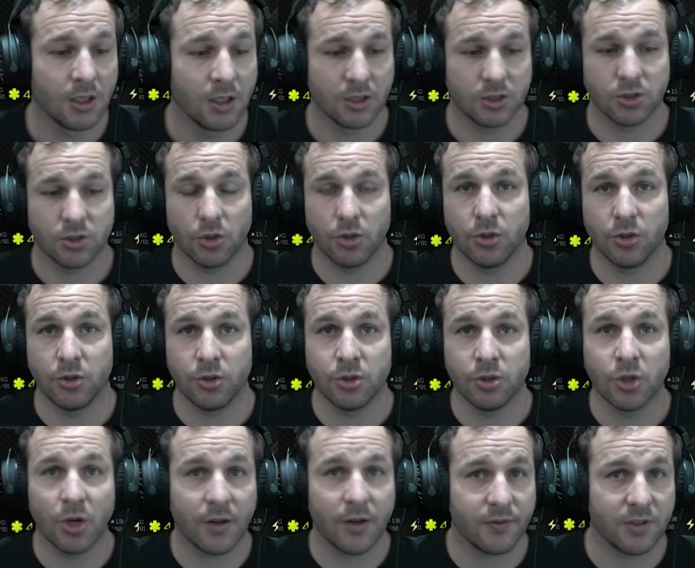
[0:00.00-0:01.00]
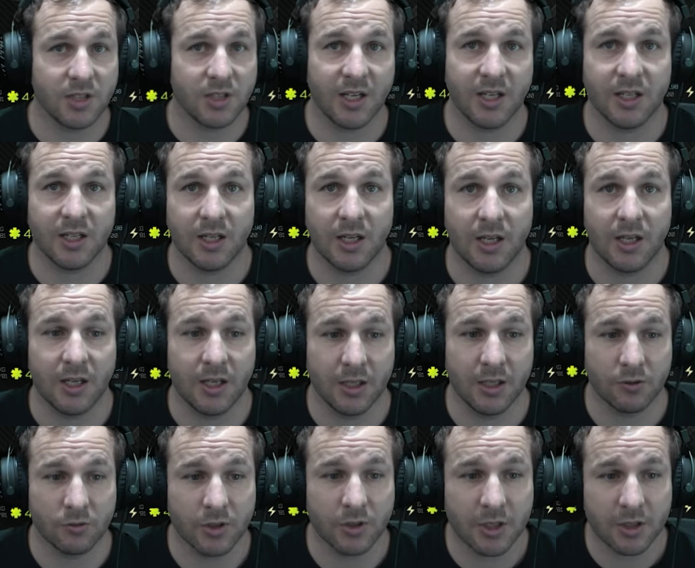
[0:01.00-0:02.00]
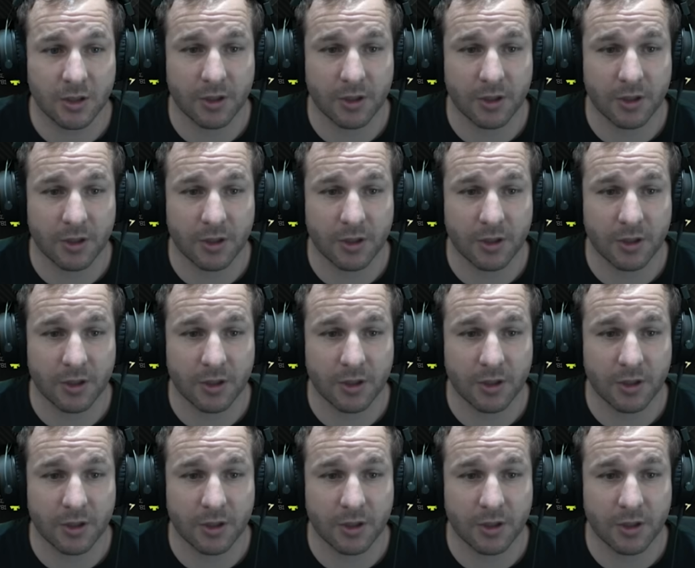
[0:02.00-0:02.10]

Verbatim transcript: So you don't have to take in a rig.